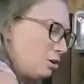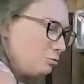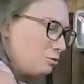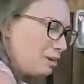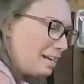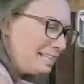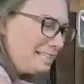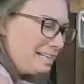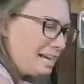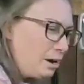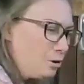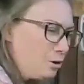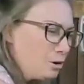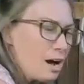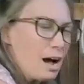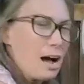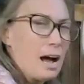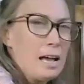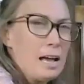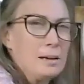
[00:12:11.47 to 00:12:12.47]
Right now,
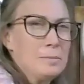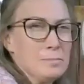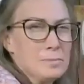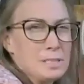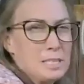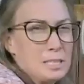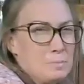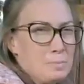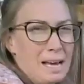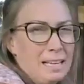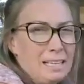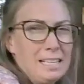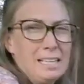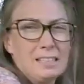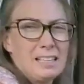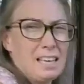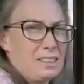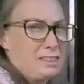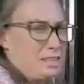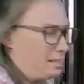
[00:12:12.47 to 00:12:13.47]
I'm smelling
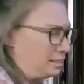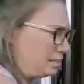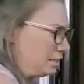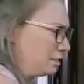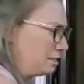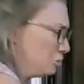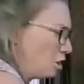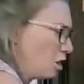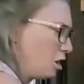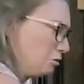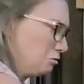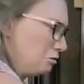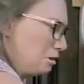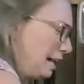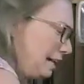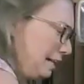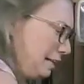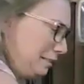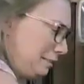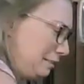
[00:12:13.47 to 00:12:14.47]
that this is not
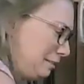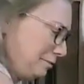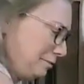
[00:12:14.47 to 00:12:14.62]
right.